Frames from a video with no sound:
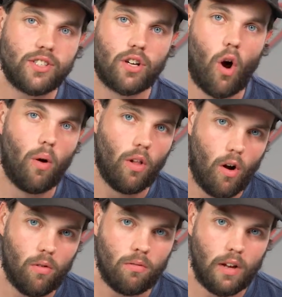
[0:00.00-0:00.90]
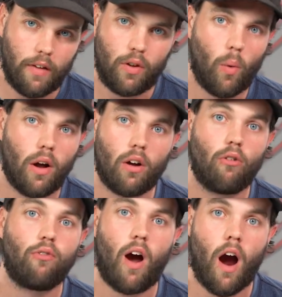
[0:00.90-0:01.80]
go alone. If you want to go
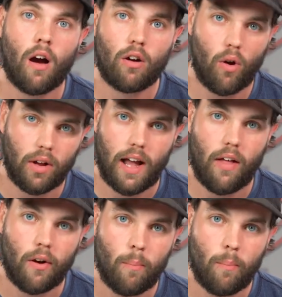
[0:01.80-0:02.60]
far, go together.